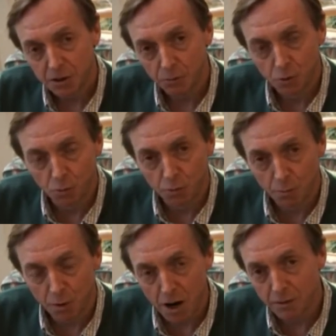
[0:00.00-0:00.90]
So
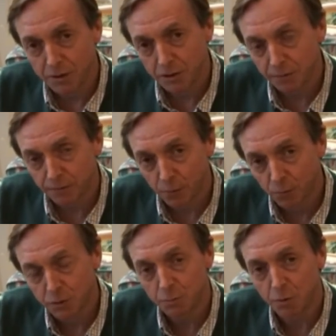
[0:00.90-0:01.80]
Gordon Brown is a
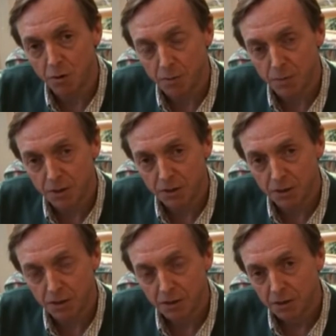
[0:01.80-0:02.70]
false Prime
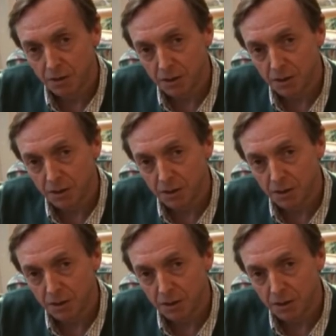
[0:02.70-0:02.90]
Minister.